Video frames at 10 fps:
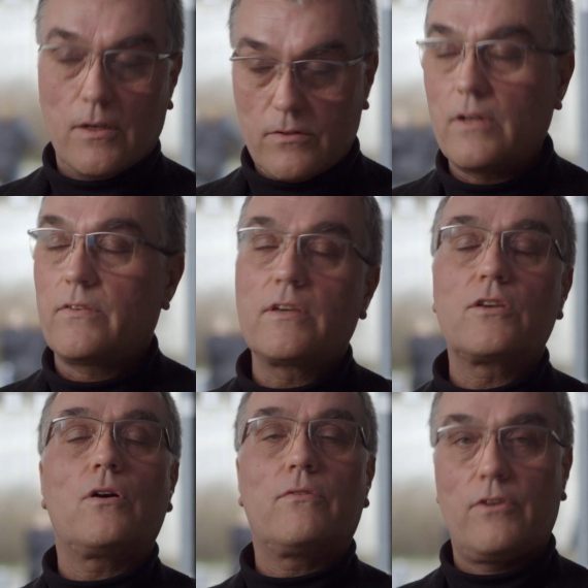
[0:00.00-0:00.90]
Yes, I
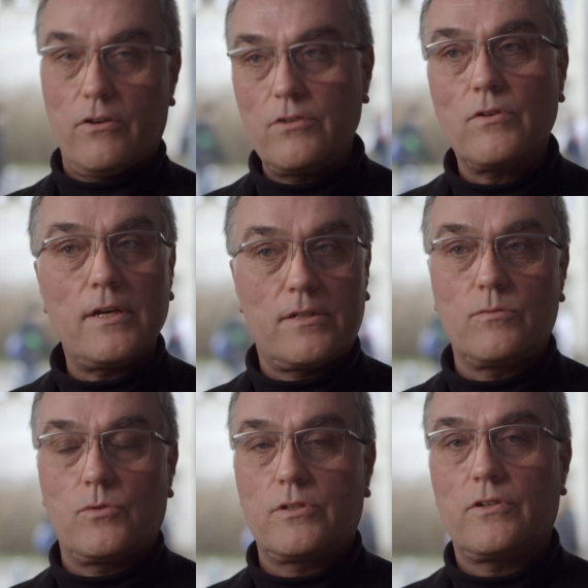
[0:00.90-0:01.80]
think you are very right
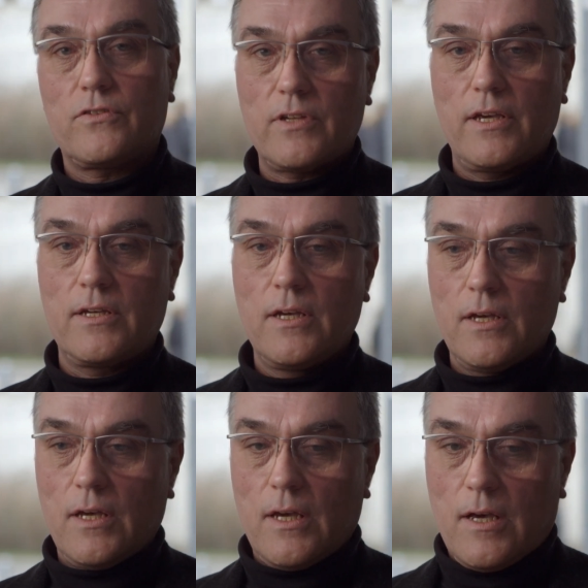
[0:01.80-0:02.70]
in what you're saying.
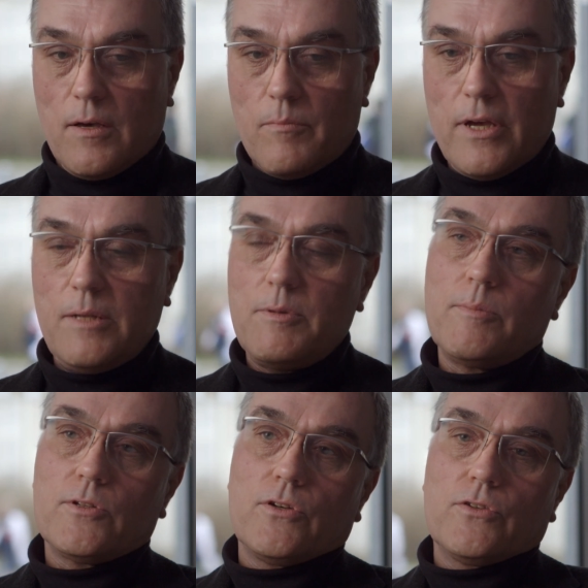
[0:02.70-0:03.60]
Many
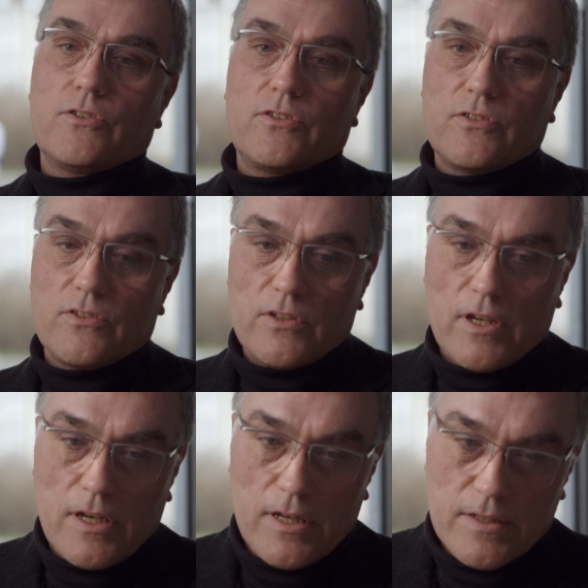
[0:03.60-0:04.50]
people don't
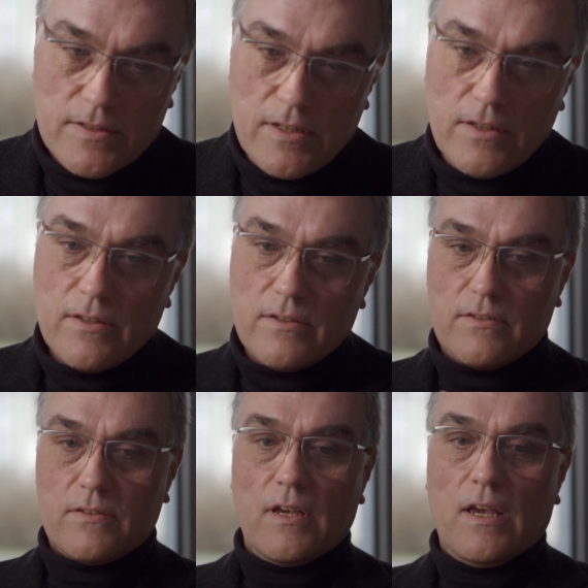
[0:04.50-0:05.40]
see
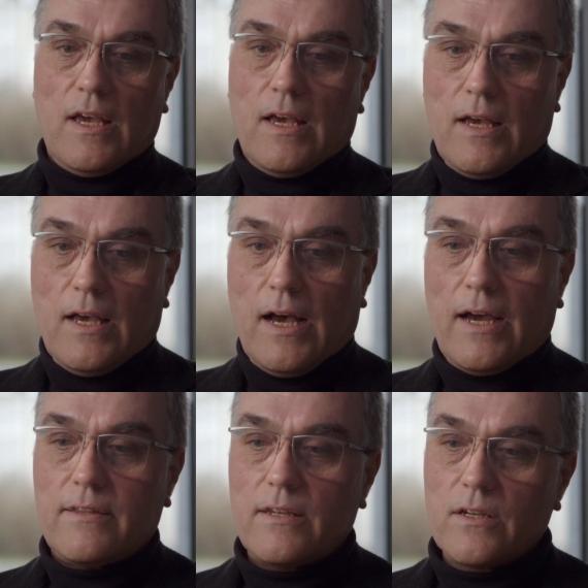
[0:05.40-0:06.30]
this.
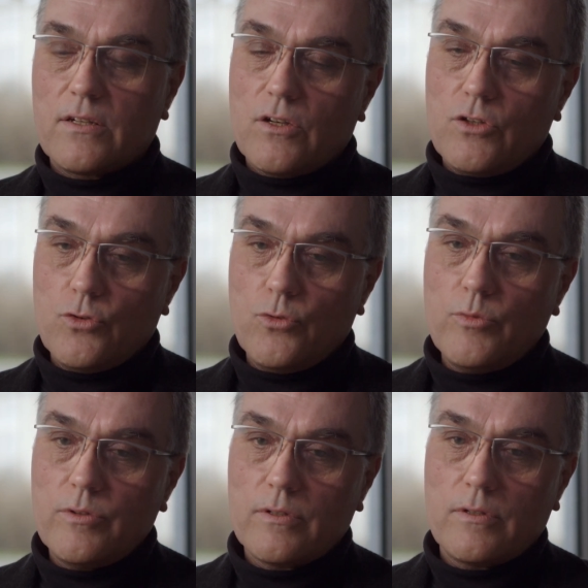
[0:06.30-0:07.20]
I think
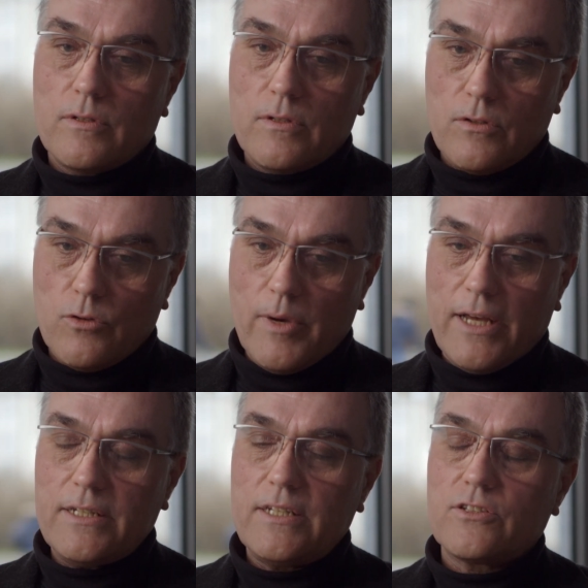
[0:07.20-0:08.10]

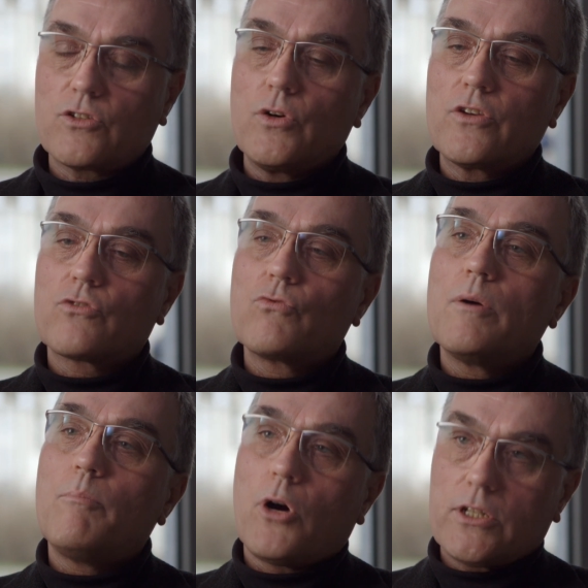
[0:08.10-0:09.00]
humanity is going through
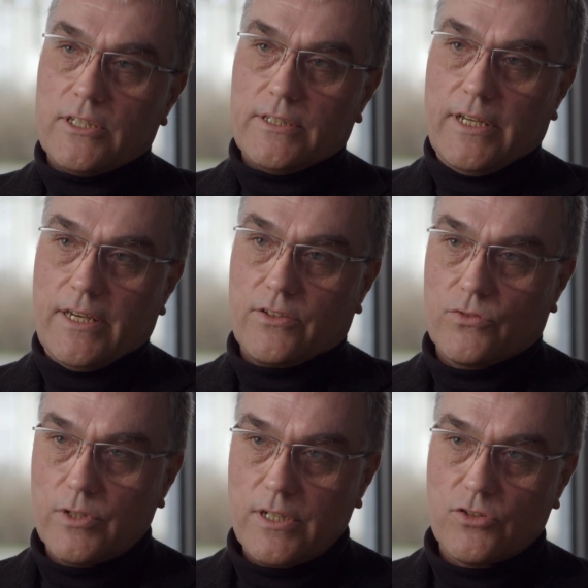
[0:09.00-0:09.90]
a bottleneck,
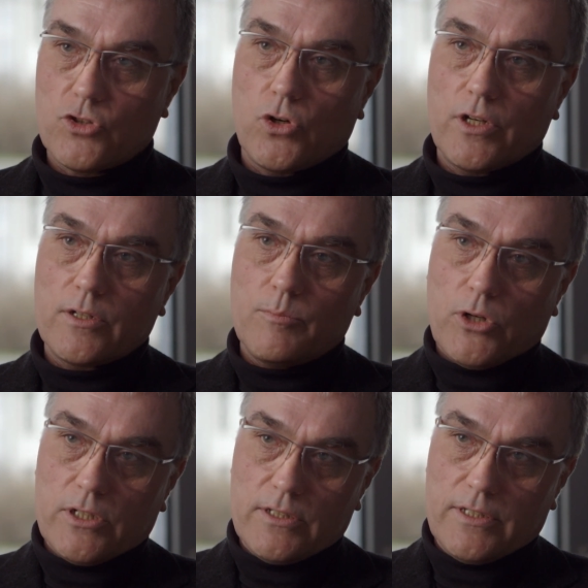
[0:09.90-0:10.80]
through a historical
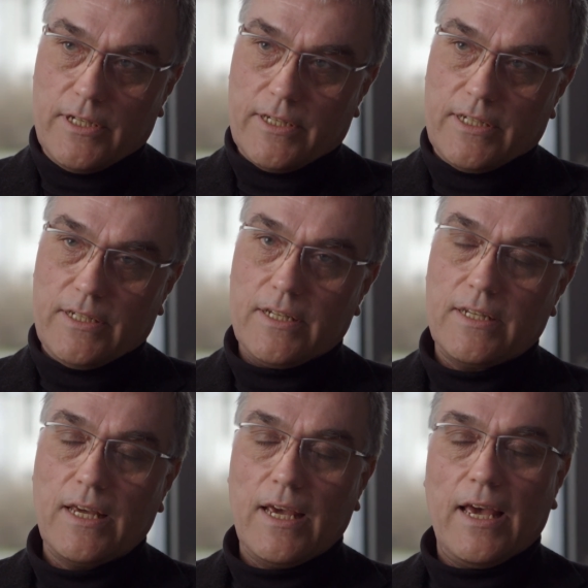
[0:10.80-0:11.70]
bottleneck, and
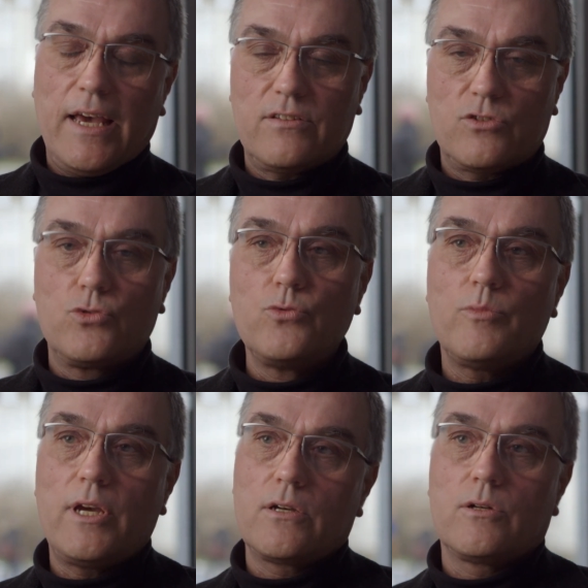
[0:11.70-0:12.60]
it has two
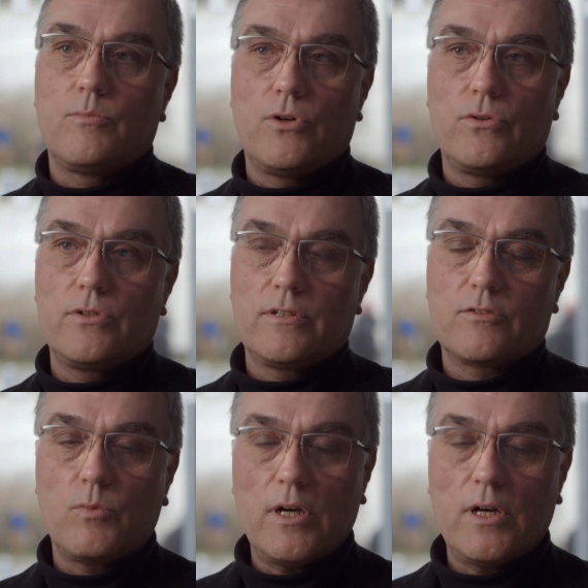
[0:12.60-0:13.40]
main components.